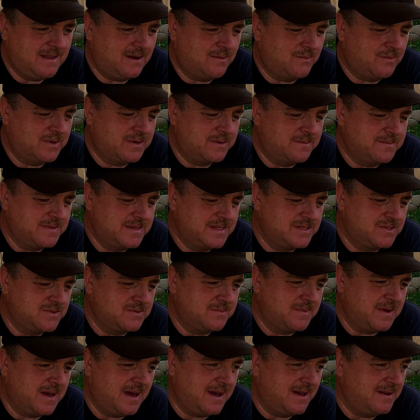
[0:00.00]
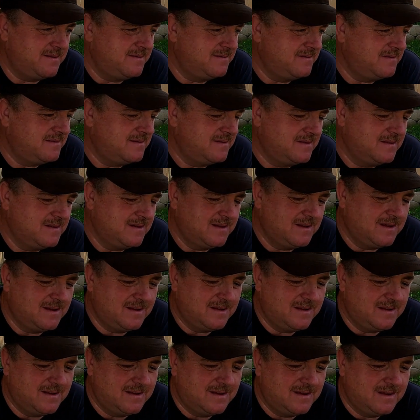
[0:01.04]
that wouldn't be too bad,
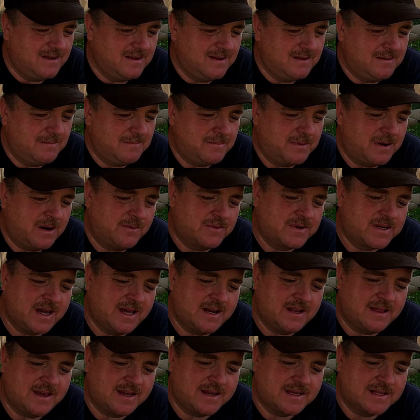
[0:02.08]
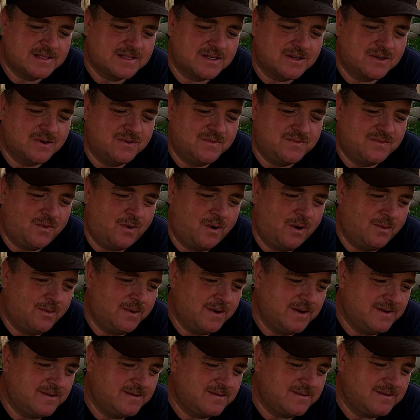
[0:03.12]
but I would kind of like it to go forward.